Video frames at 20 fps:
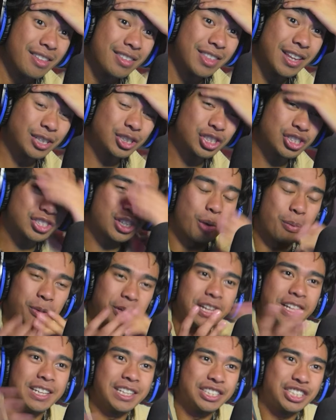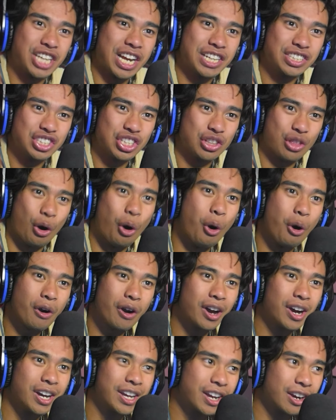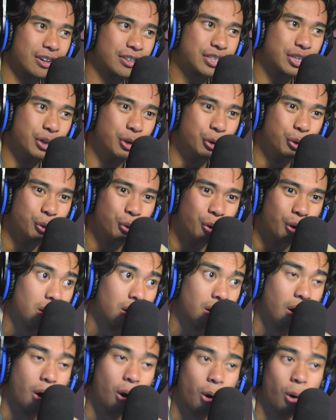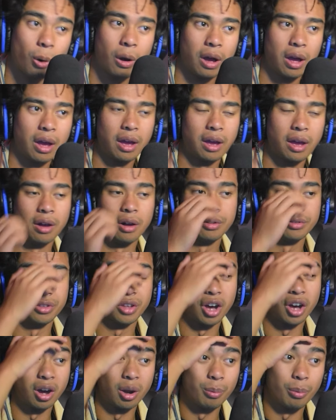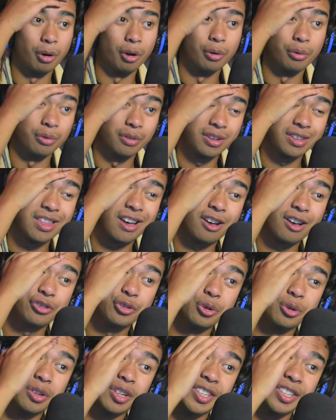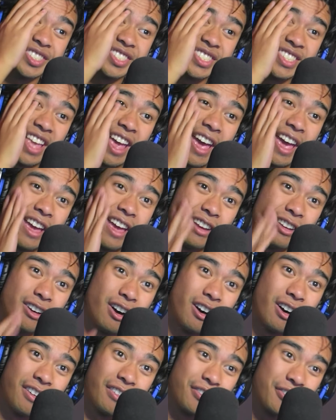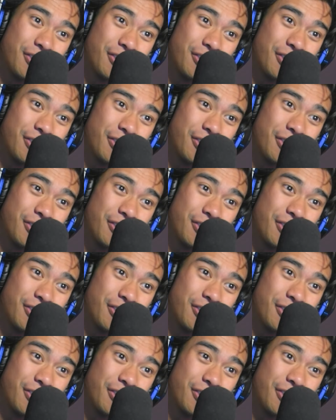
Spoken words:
They're just completely changing the aura here, too. Oh, hell nah, bro. They're not doing this standoff.